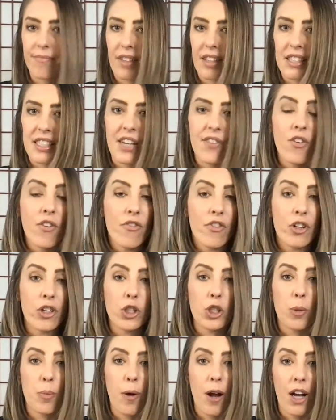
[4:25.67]
different
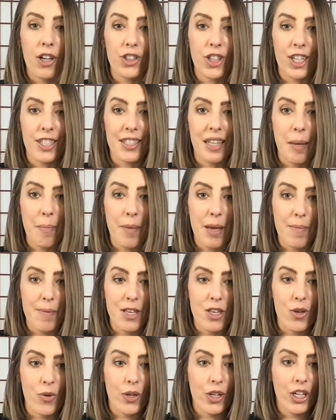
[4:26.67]
furniture projects that maybe
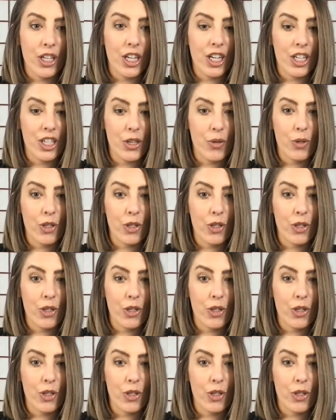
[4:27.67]
you could